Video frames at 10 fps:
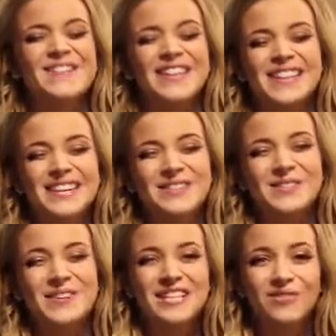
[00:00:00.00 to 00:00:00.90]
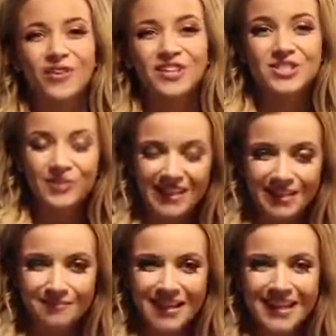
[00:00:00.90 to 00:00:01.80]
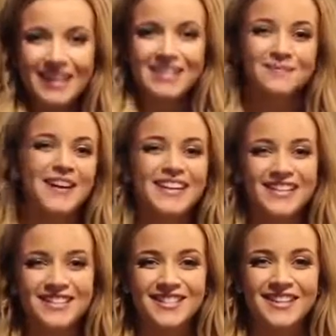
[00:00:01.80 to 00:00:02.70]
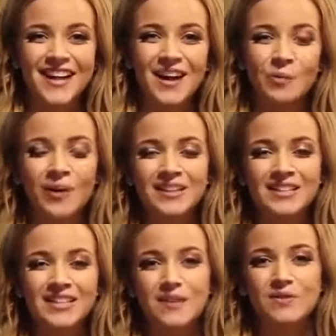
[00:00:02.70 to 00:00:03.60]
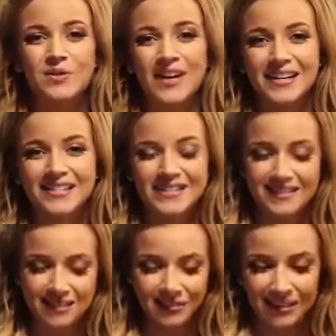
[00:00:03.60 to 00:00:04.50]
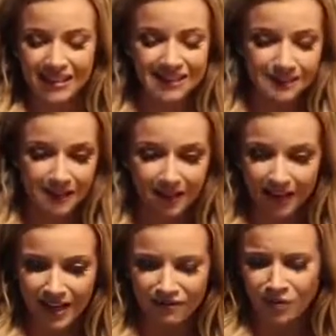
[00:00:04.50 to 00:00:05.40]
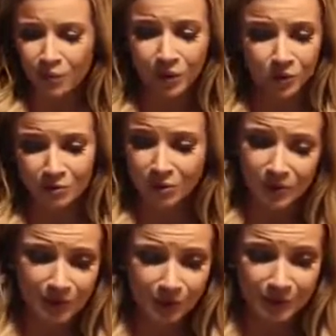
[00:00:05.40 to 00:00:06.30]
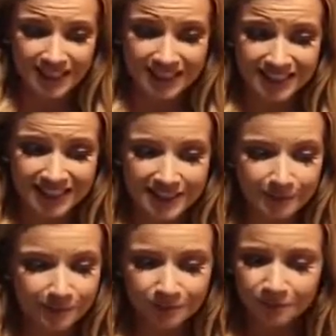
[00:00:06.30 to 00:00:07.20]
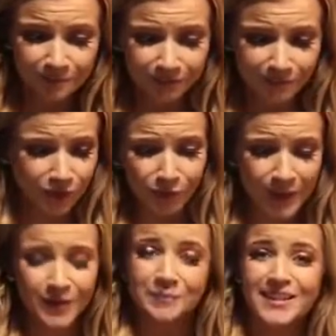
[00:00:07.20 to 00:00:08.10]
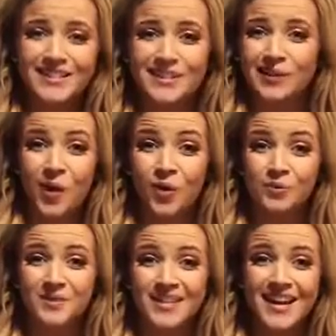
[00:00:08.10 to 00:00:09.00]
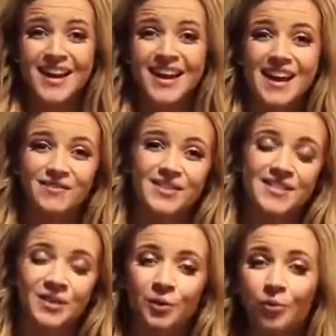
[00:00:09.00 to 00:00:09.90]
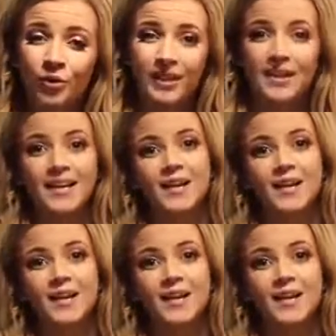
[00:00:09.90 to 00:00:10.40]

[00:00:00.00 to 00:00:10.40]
But thank you so much for joining me in my kitchen. I wanted to give you guys this look into my life and welcome you here because you welcome me into your homes every single morning,